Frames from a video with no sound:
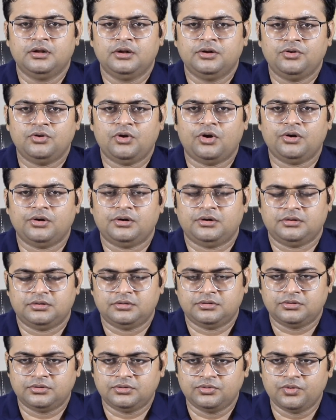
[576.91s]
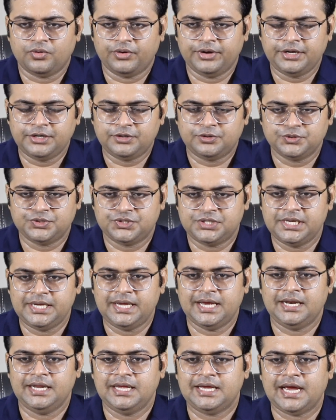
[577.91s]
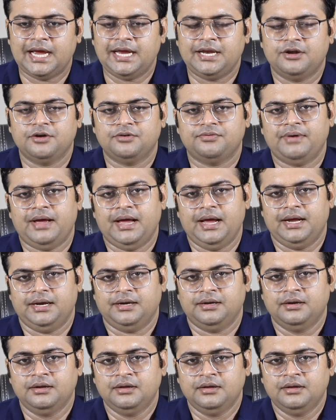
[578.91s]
not going to see any kind of ad.